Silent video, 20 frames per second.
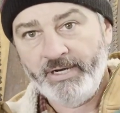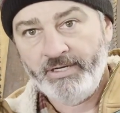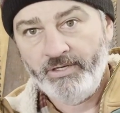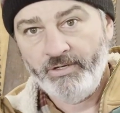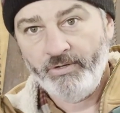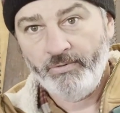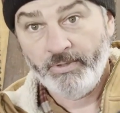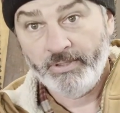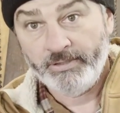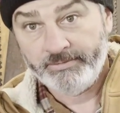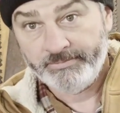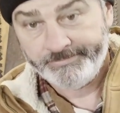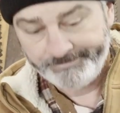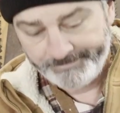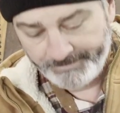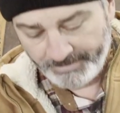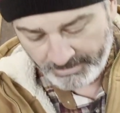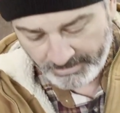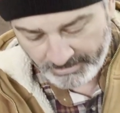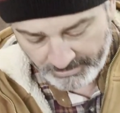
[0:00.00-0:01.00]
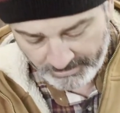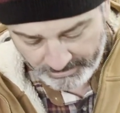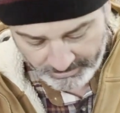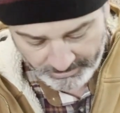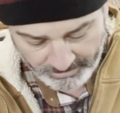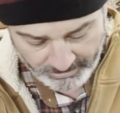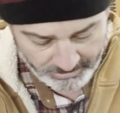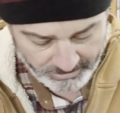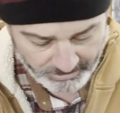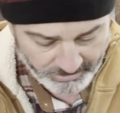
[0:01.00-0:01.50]
new one.
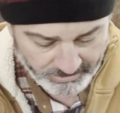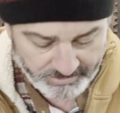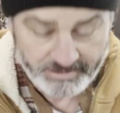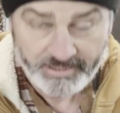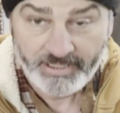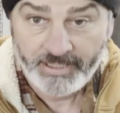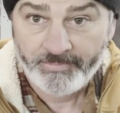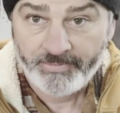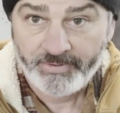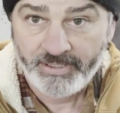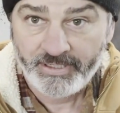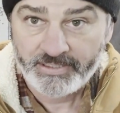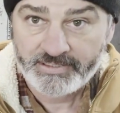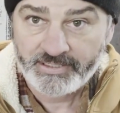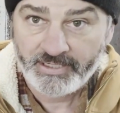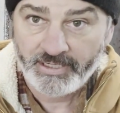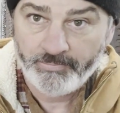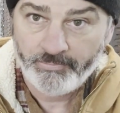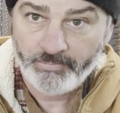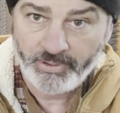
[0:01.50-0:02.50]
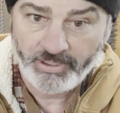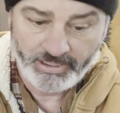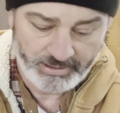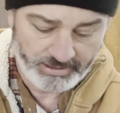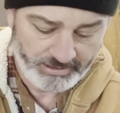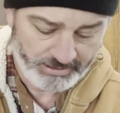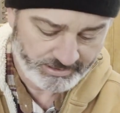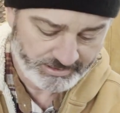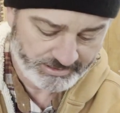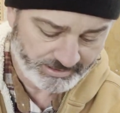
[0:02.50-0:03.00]
Same thing, same
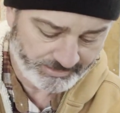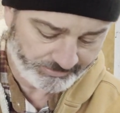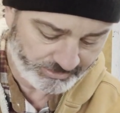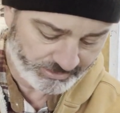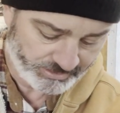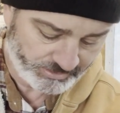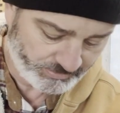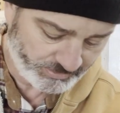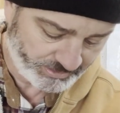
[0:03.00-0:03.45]
brand, except this one